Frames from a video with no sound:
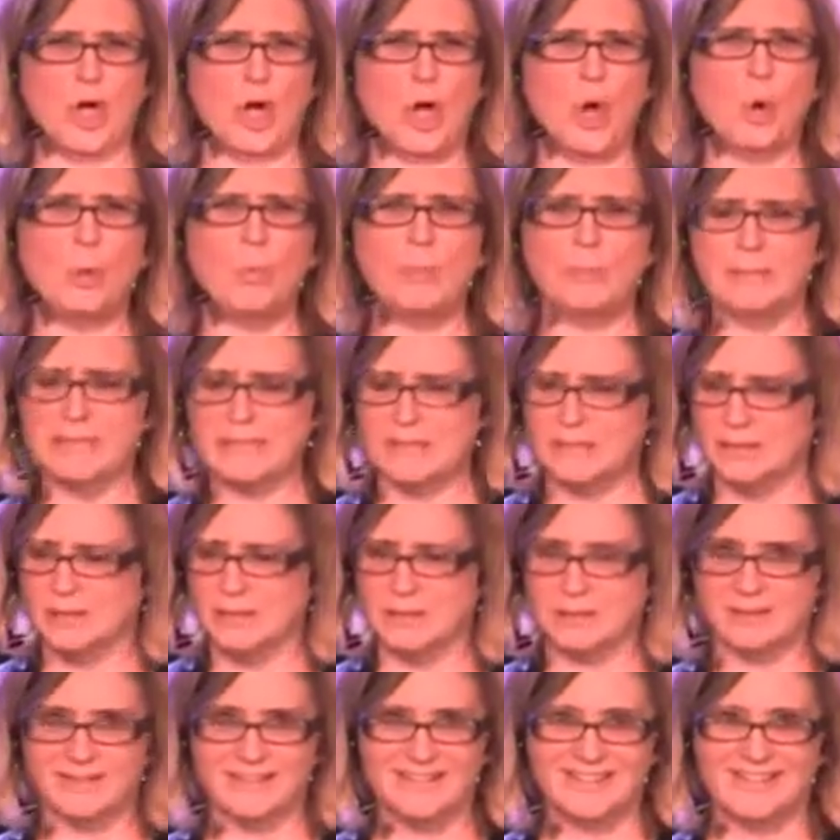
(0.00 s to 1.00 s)

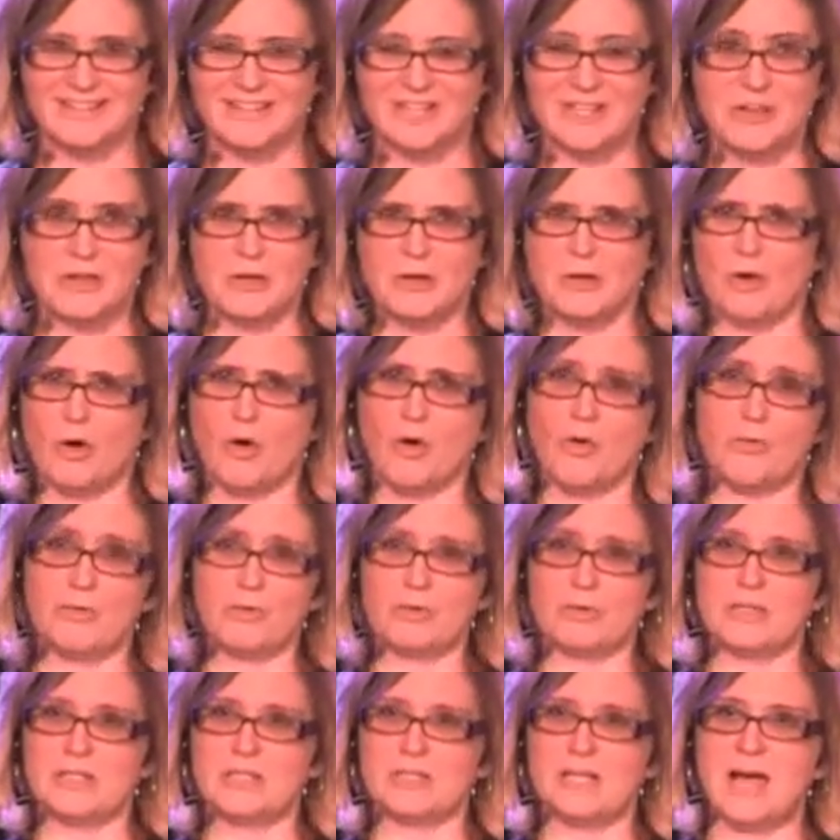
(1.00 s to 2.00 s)
oatmeal,
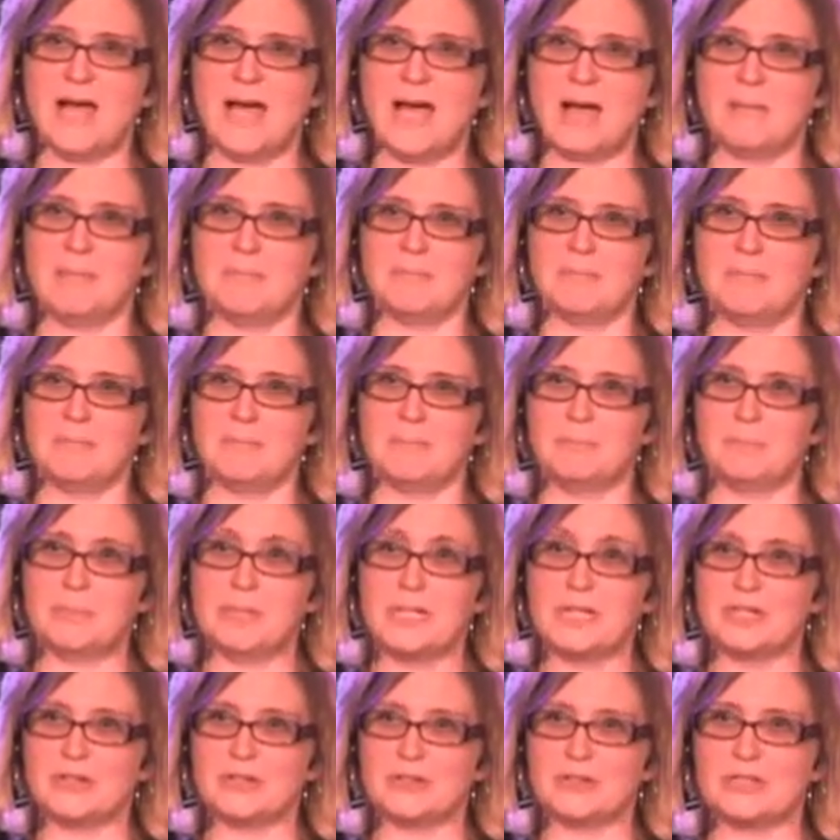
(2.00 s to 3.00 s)
over-the-top
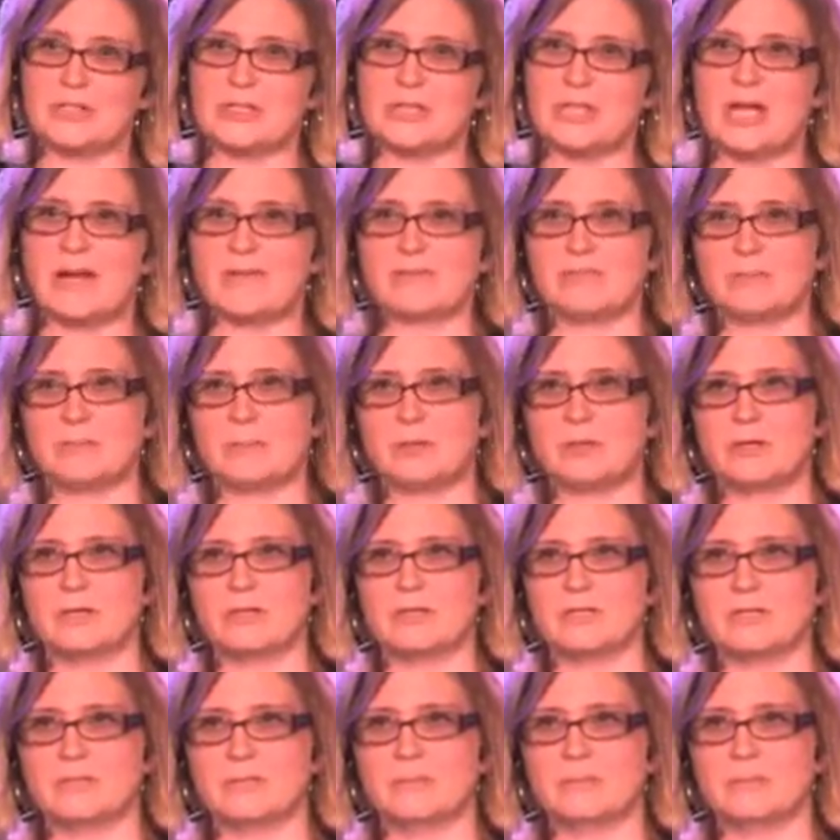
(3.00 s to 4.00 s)
beers. They have to put
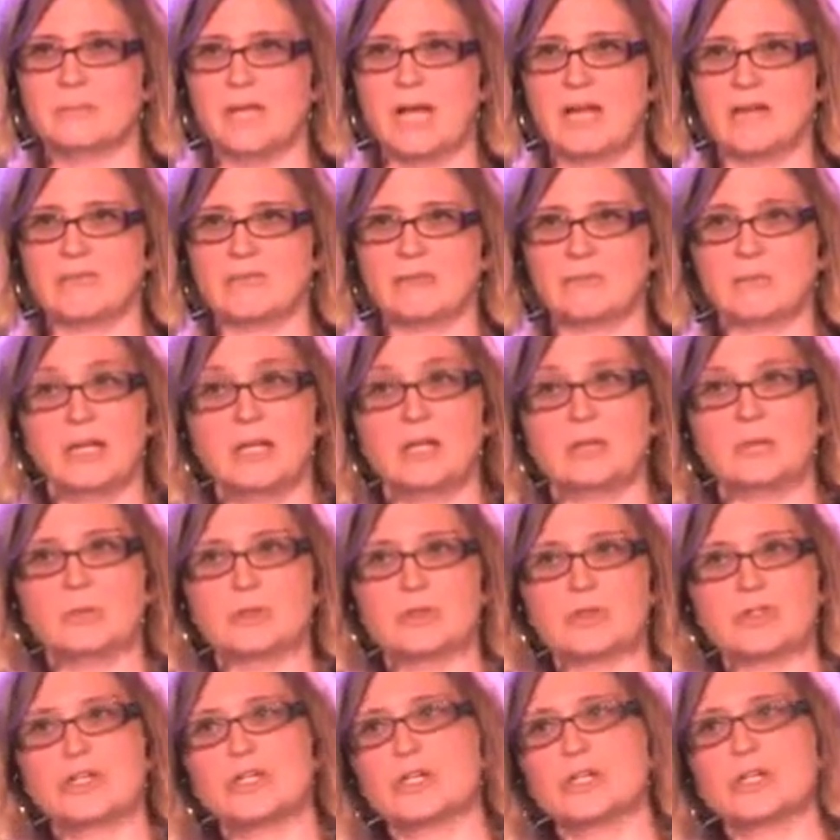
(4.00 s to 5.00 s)
in some
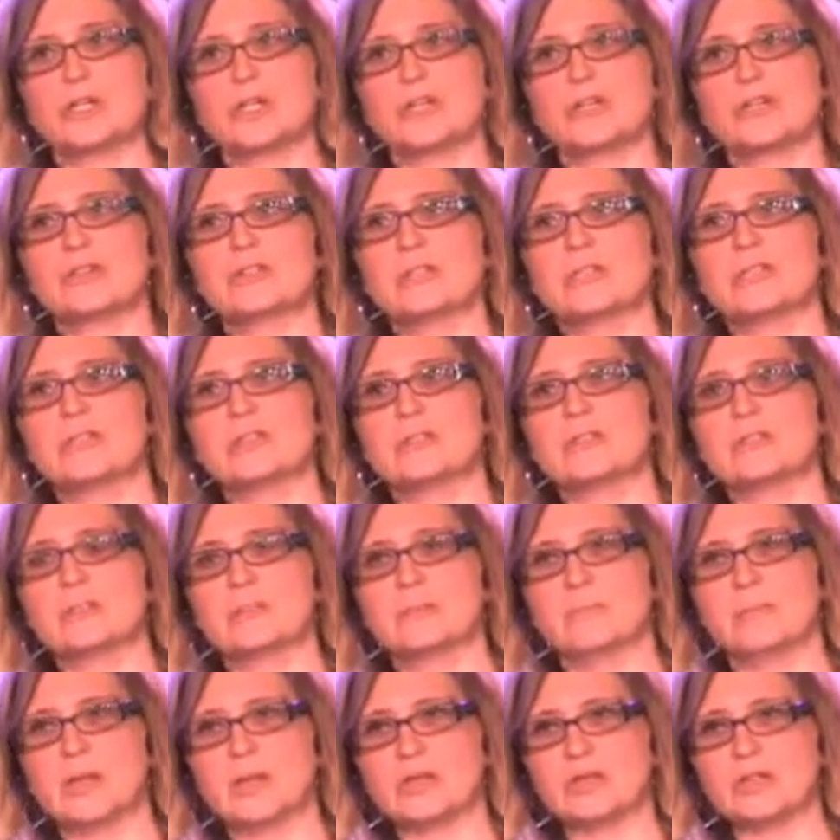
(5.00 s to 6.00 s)
non-fermentable sugars. They use
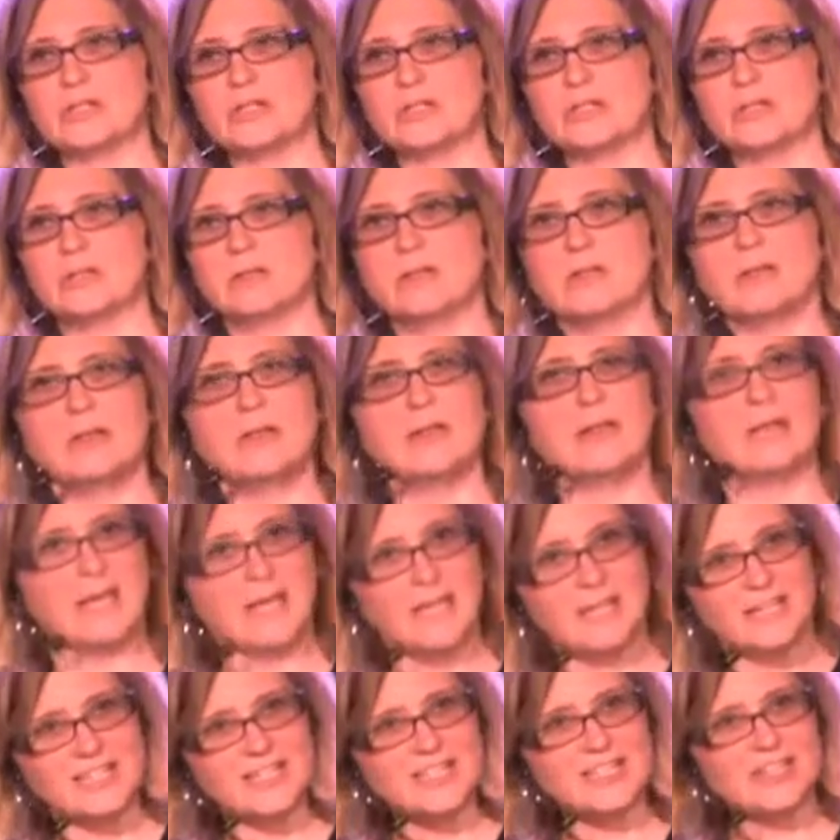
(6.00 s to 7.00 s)
some Belgian
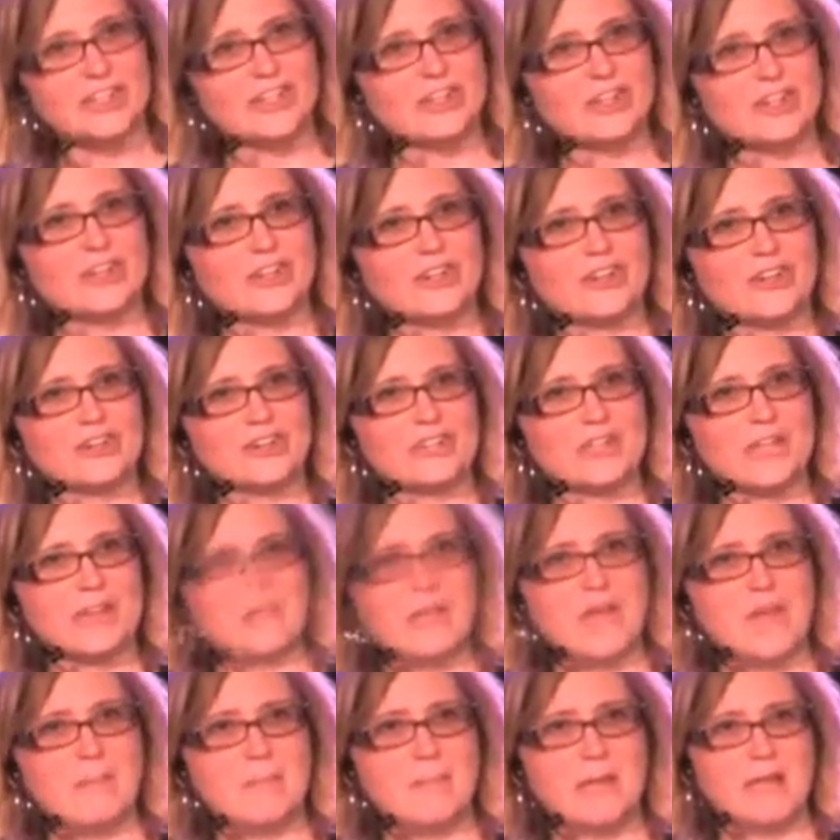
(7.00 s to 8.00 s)
candy sugars,
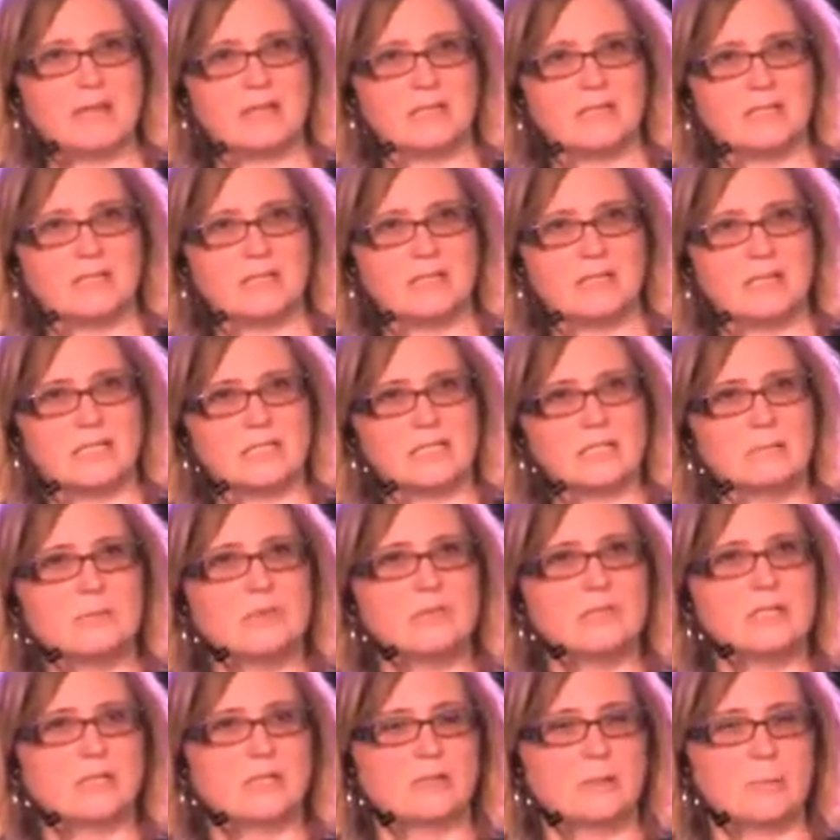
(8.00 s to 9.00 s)
and that
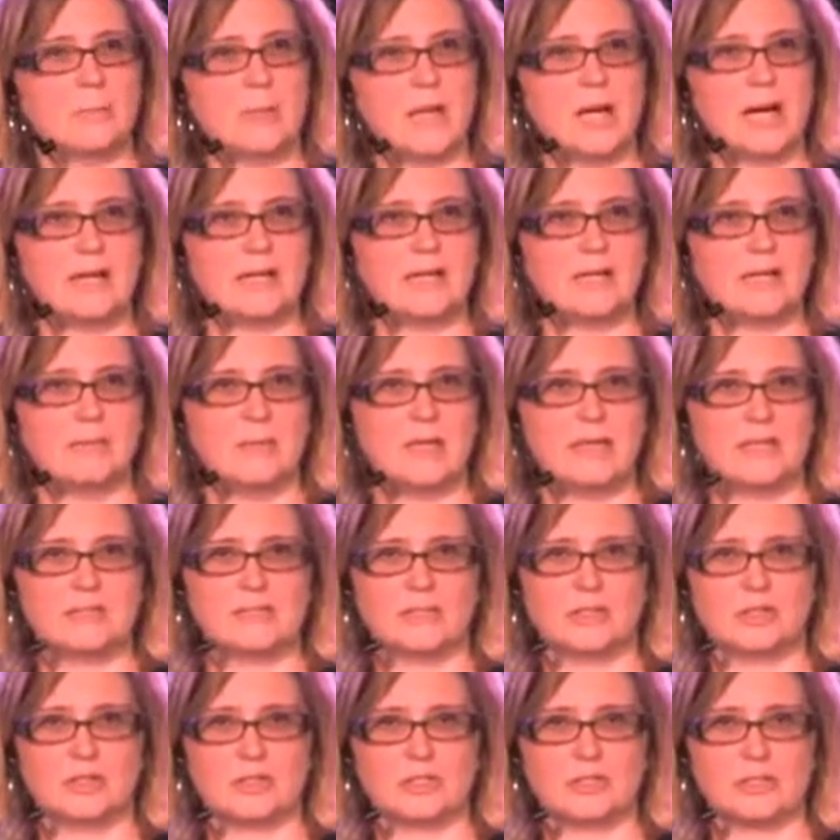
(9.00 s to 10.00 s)
smooths out the body and makes
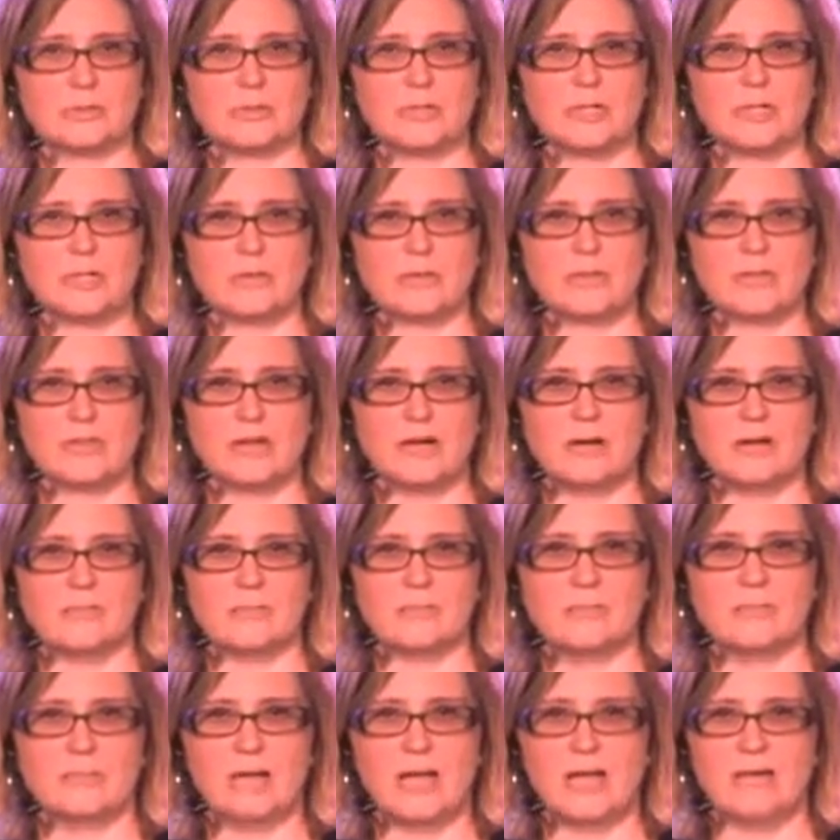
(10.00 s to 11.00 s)
it a little sweeter without
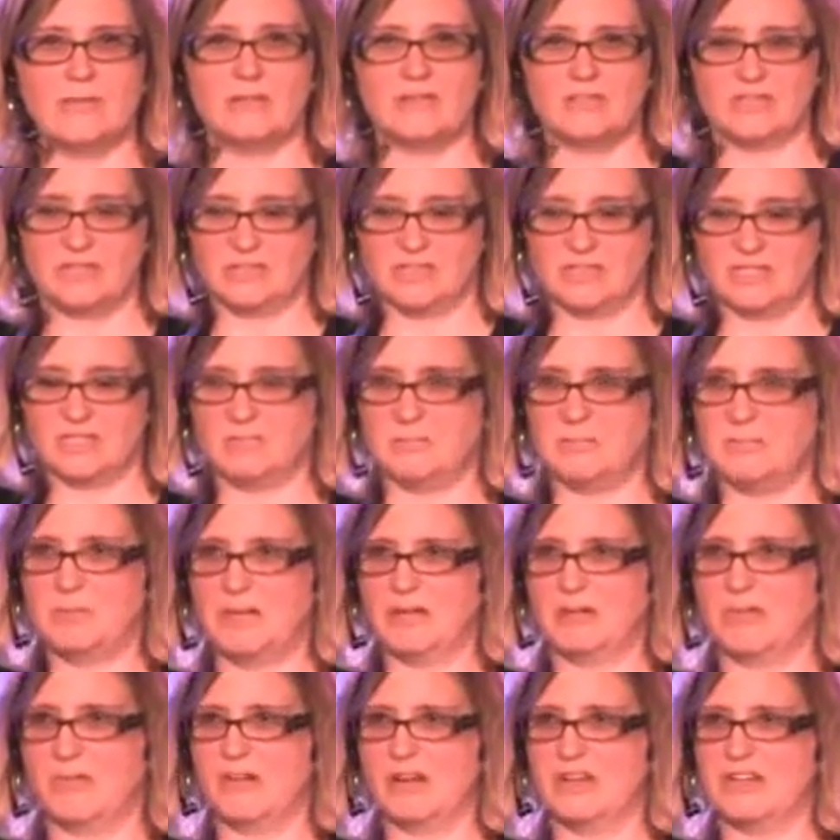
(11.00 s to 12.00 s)
having just this
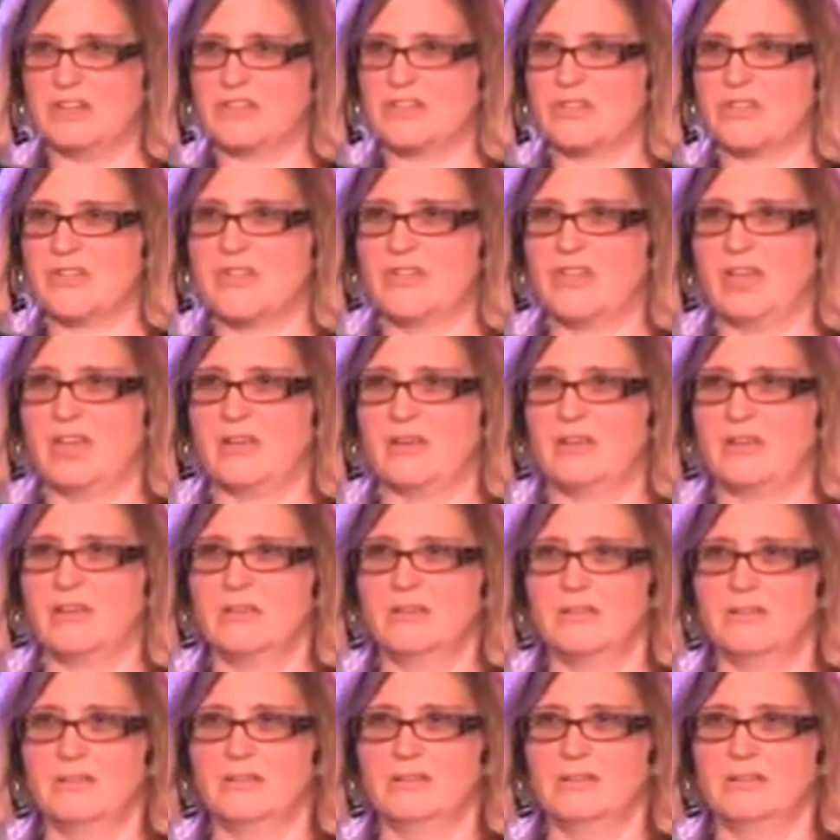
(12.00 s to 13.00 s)
big, rich, thick
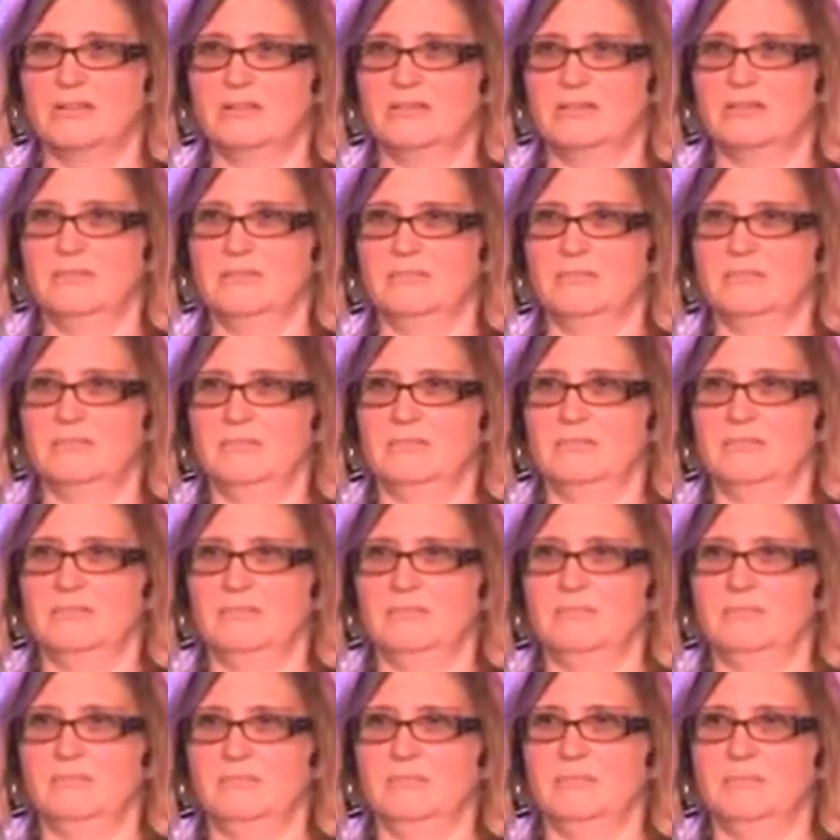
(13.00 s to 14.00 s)

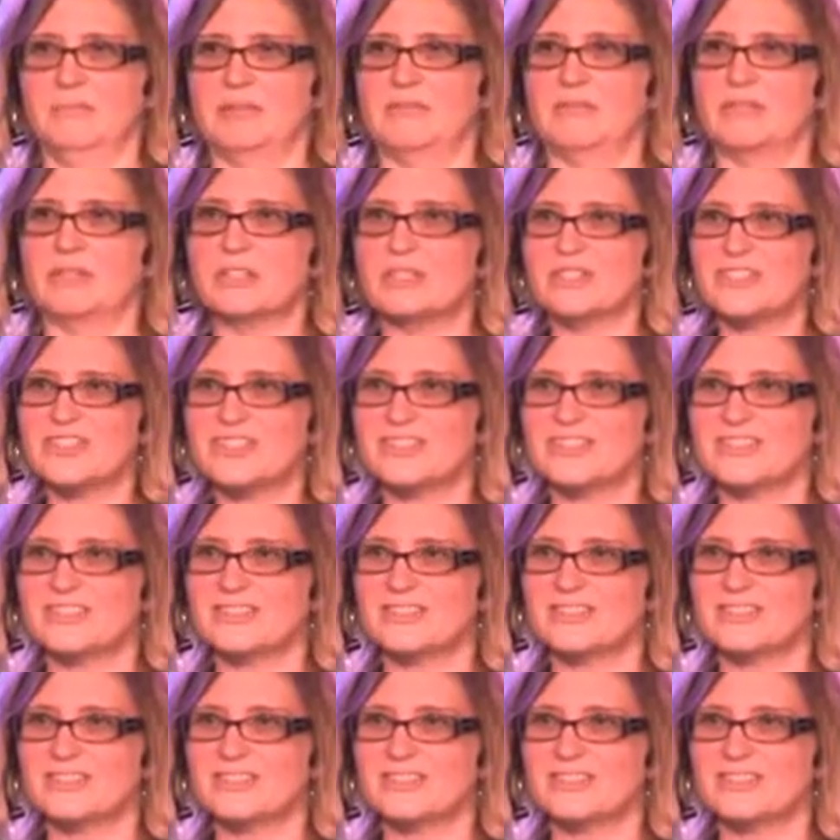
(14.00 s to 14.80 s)
beverage.